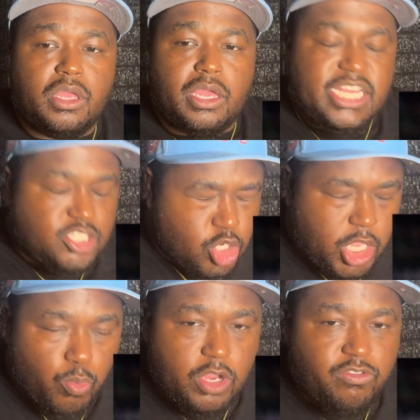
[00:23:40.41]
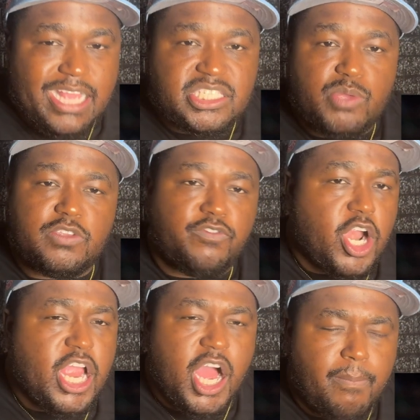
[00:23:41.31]
He took it with grace. He was
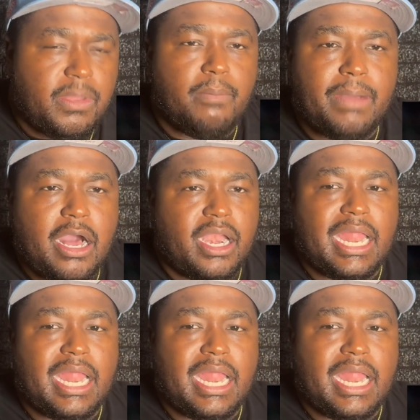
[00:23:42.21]
very humble about it.